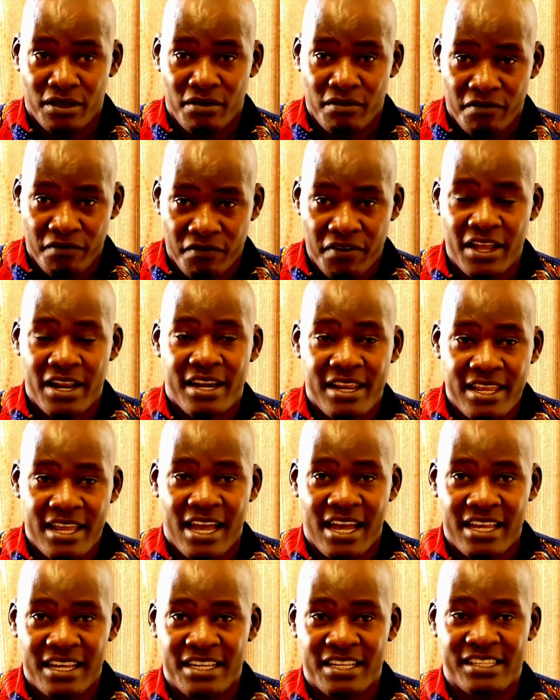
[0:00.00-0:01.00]

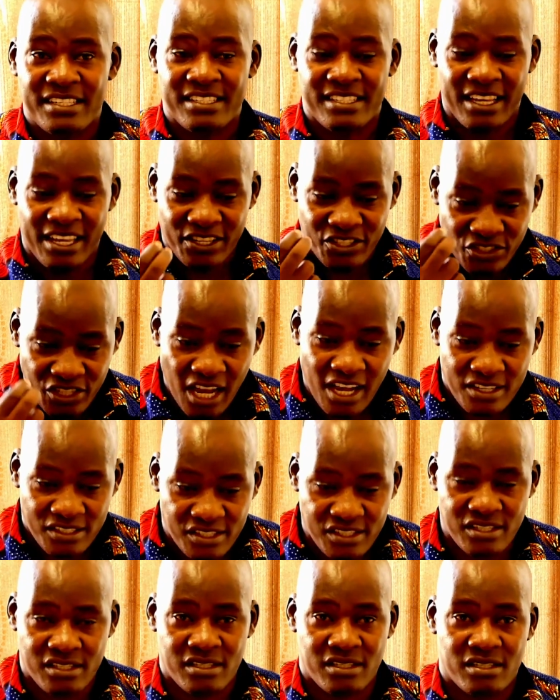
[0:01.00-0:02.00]
Failure is a
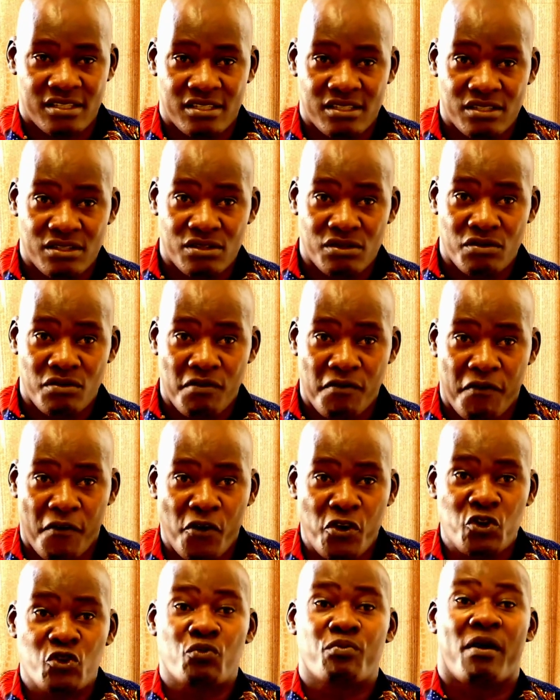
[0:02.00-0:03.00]
chance
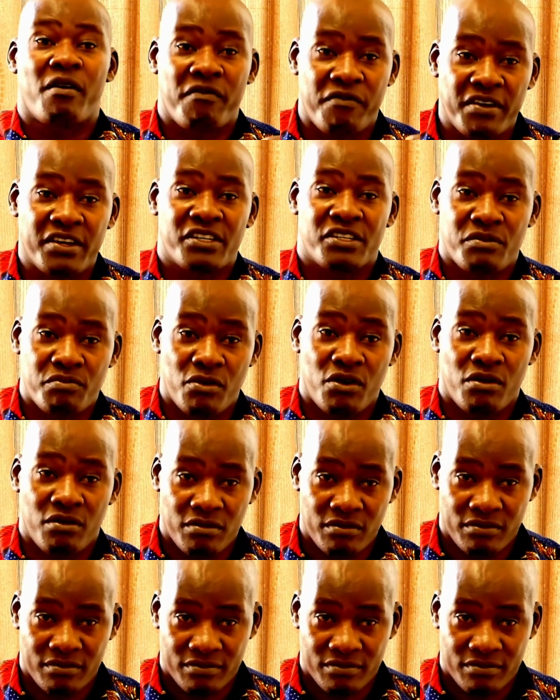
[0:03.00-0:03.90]
for you to perfect more.